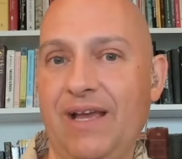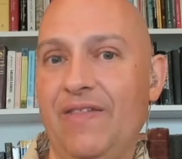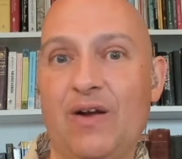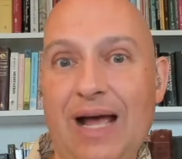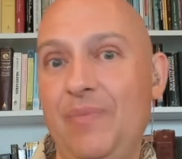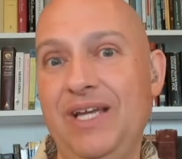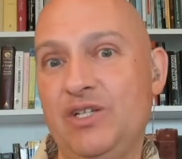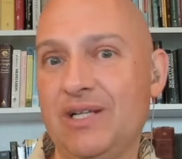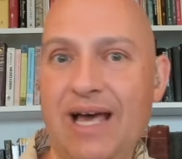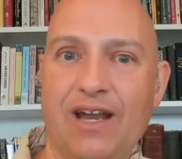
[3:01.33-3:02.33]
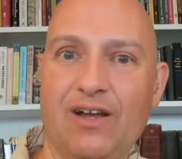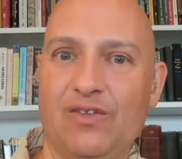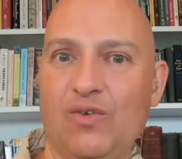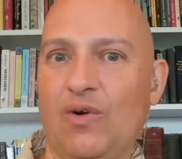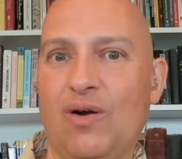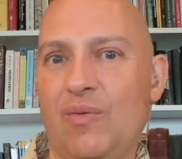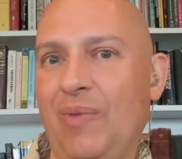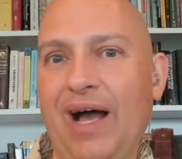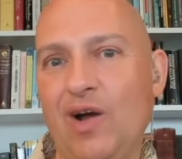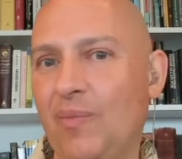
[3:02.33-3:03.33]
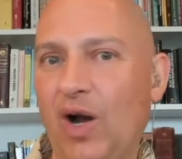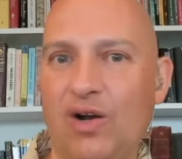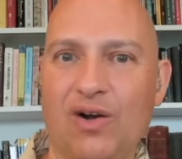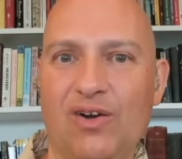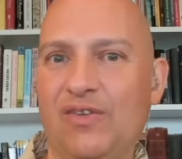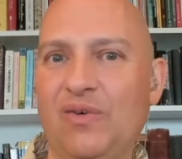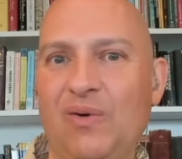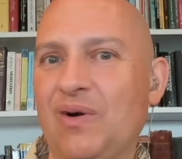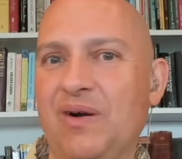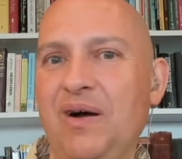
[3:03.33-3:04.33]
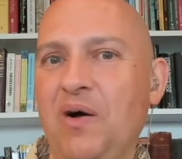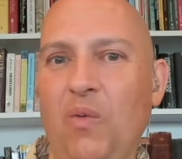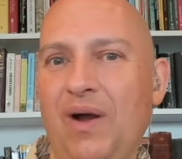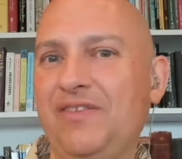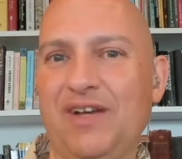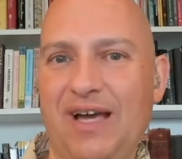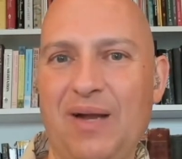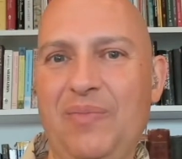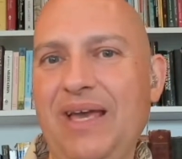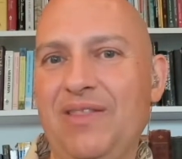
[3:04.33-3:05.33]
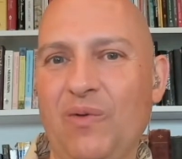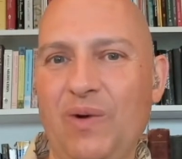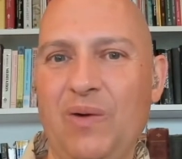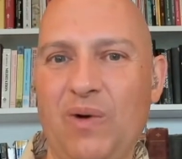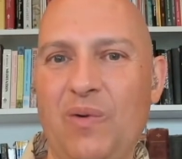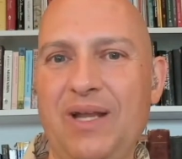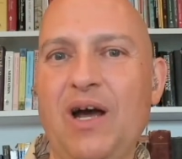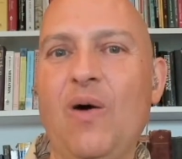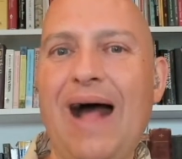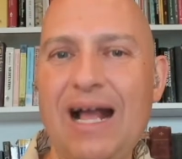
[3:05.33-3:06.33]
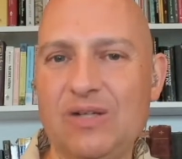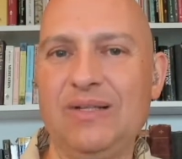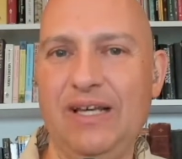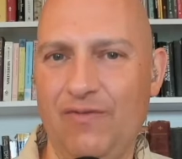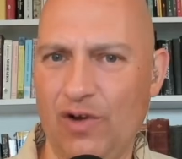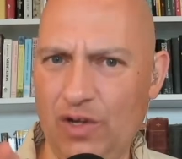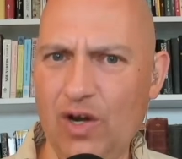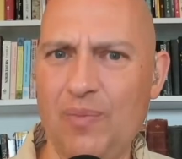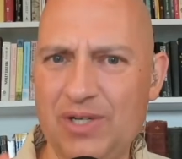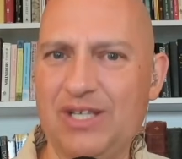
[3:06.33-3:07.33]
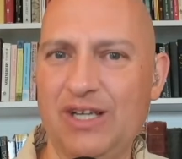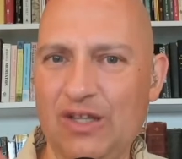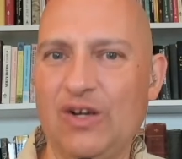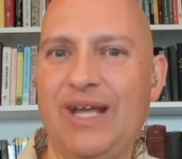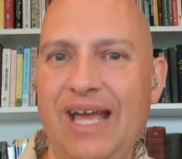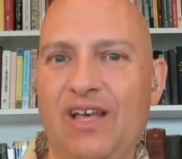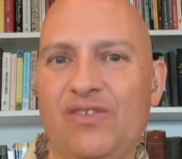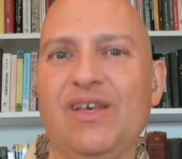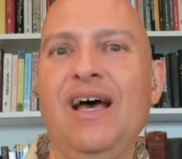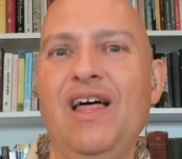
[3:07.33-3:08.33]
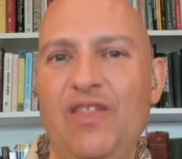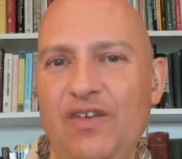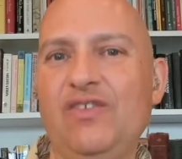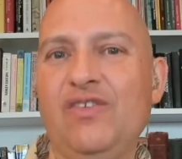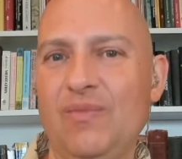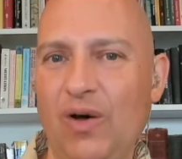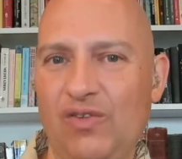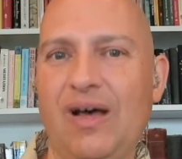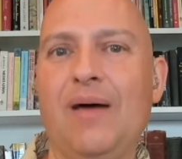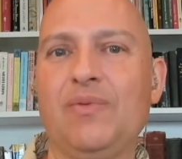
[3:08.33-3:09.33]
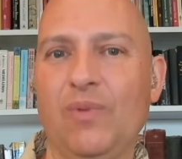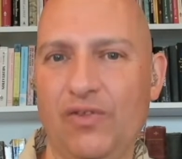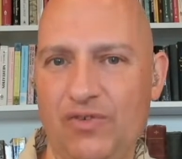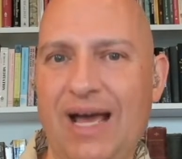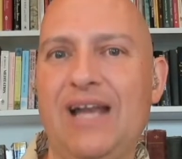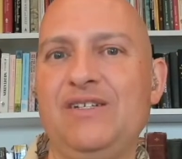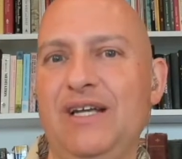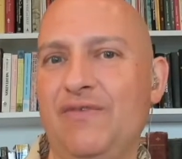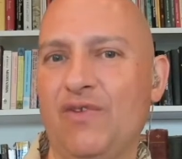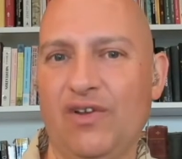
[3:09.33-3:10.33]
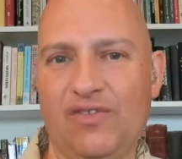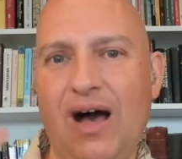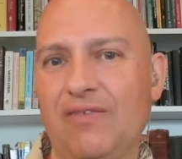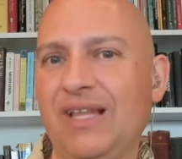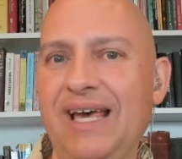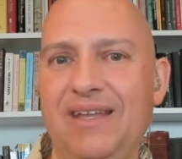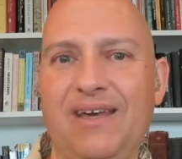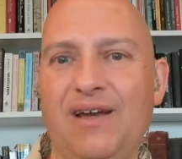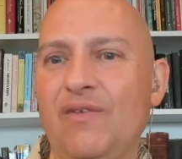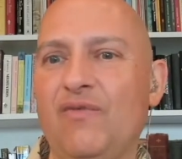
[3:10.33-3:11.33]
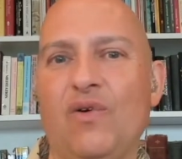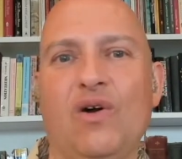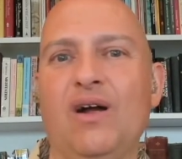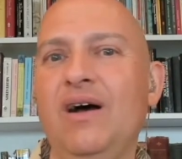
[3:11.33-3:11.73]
their epigenetics or biomarkers, or what is it going to be that where we know actually for your particular case, this is the most optimal strategy for a soft landing, for